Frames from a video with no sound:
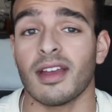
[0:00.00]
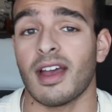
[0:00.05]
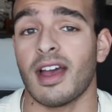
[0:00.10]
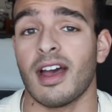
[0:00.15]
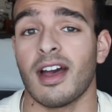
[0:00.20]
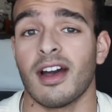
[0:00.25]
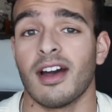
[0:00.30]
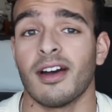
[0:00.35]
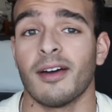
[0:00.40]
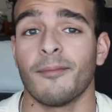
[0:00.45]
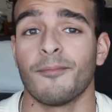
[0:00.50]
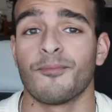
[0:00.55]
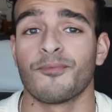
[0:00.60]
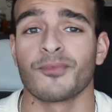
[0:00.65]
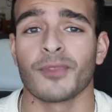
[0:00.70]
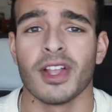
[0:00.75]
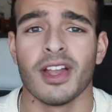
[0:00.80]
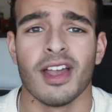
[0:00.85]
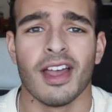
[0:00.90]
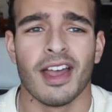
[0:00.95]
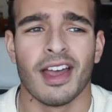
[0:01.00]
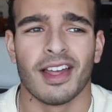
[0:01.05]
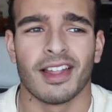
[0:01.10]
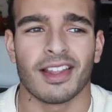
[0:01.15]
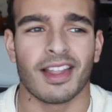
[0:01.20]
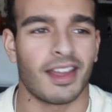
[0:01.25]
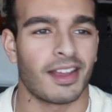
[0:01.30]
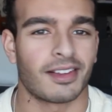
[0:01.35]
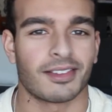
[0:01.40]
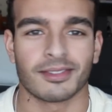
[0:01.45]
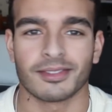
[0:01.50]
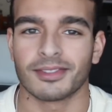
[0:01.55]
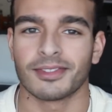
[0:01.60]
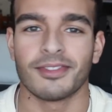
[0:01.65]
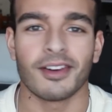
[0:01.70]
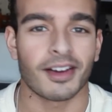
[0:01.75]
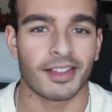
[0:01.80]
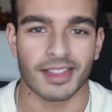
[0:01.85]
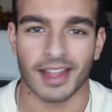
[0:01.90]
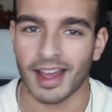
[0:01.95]

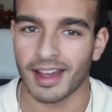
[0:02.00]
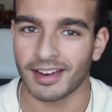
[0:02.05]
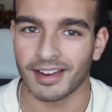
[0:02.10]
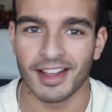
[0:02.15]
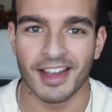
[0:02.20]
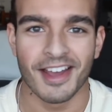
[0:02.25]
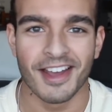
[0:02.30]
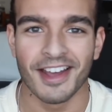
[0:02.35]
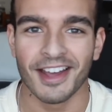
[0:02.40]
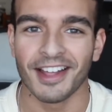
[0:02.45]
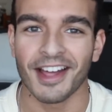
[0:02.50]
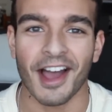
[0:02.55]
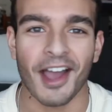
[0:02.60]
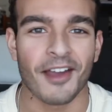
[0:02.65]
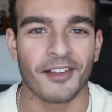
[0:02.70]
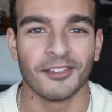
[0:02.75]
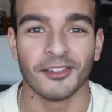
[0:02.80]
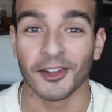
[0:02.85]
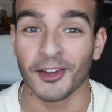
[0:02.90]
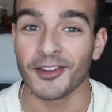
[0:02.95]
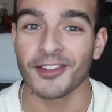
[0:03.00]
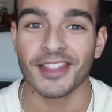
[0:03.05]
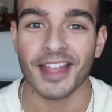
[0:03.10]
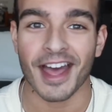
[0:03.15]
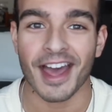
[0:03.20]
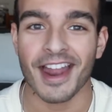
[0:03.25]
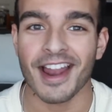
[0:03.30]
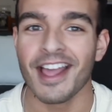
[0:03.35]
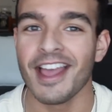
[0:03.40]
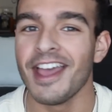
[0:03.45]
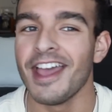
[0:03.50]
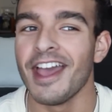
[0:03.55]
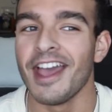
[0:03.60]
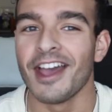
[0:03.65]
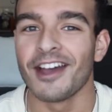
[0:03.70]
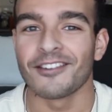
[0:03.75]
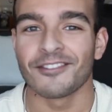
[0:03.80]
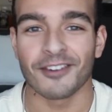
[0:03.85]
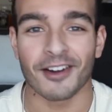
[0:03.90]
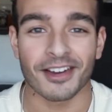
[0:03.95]
fuck that. I learned that,
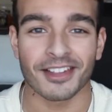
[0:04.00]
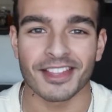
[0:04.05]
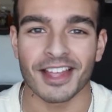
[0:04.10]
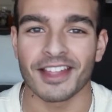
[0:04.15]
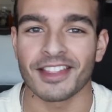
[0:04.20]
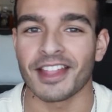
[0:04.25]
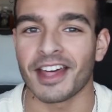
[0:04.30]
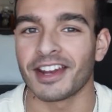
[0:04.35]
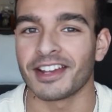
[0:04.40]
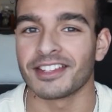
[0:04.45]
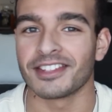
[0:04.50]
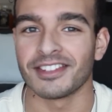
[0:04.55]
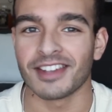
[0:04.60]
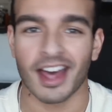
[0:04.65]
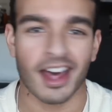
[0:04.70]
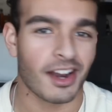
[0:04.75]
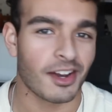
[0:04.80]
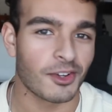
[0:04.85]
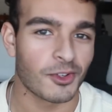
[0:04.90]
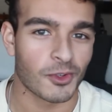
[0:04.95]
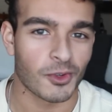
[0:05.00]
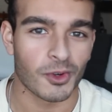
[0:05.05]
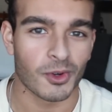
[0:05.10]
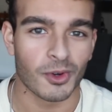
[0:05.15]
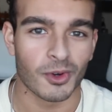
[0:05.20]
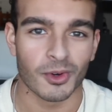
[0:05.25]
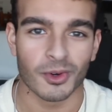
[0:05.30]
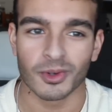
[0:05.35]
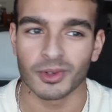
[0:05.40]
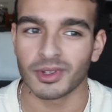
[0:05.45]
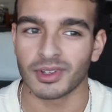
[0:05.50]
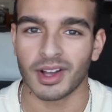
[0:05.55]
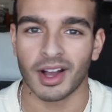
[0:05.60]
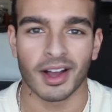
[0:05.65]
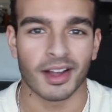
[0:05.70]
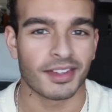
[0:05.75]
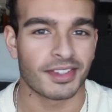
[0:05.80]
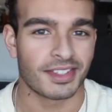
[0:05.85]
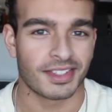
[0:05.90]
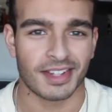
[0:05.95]
fuck that, that is not a true
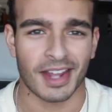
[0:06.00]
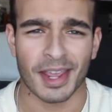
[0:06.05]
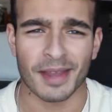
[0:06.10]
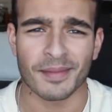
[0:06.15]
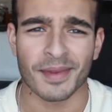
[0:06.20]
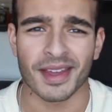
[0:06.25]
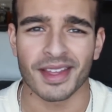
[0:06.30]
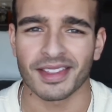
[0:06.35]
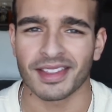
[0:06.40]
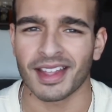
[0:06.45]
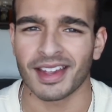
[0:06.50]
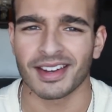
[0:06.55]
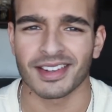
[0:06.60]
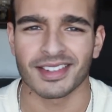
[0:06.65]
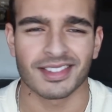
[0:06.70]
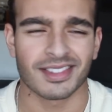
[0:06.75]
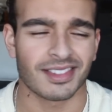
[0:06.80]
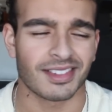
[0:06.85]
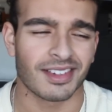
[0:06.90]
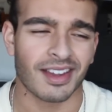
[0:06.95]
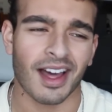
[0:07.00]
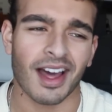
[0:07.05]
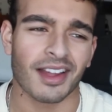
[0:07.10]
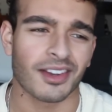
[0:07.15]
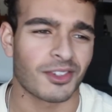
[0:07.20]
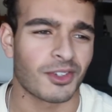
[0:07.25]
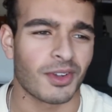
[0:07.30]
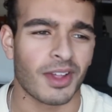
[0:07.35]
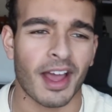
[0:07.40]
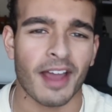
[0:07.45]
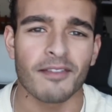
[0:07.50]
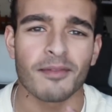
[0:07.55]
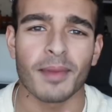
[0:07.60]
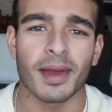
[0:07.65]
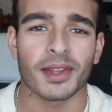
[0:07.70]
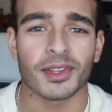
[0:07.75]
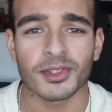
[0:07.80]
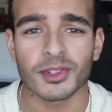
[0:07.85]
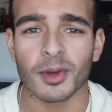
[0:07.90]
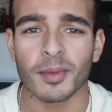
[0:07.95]
statement. That is not true. I've
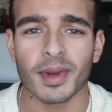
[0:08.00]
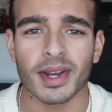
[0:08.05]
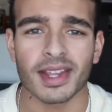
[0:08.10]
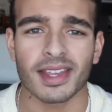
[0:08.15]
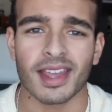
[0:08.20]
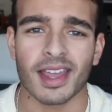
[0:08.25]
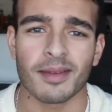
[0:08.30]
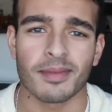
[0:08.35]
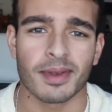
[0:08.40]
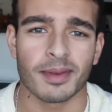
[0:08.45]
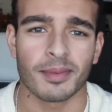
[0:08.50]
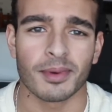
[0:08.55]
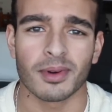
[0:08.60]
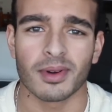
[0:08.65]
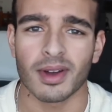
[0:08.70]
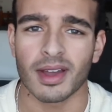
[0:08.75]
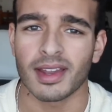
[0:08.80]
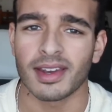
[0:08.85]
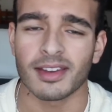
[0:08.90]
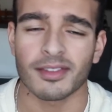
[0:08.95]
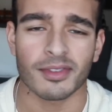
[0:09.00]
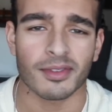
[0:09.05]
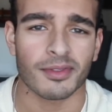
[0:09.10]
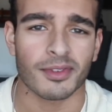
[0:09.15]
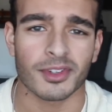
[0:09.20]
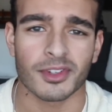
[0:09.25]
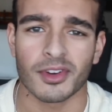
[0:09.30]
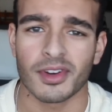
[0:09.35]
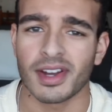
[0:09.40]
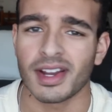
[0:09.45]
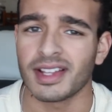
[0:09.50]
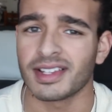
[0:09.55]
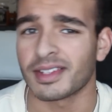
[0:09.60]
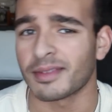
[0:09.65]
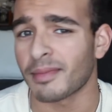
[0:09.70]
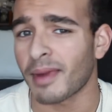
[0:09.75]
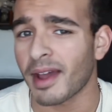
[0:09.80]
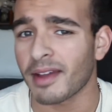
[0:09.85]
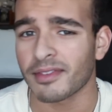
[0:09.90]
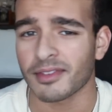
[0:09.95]
met so many gay people in different fraternities,
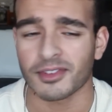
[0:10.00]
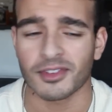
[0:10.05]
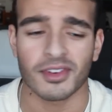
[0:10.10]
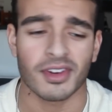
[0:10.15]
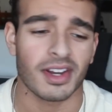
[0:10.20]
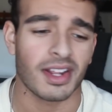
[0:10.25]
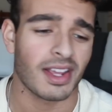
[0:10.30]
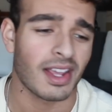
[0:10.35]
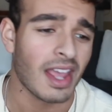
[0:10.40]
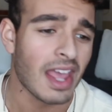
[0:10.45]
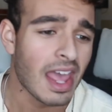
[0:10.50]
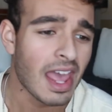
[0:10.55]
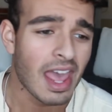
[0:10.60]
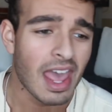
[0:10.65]
in my fraternity,